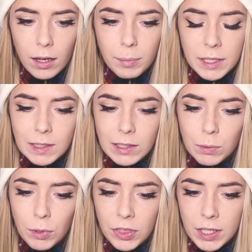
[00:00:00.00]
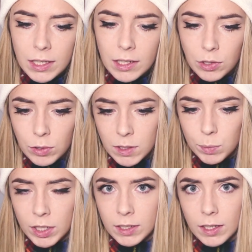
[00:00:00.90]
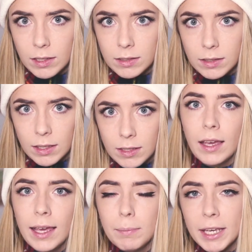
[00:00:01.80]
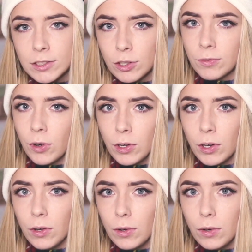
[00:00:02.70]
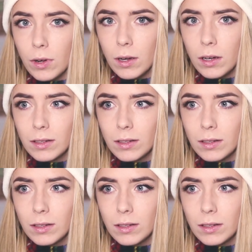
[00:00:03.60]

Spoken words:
Basically what the acrylic spray does is it makes your photo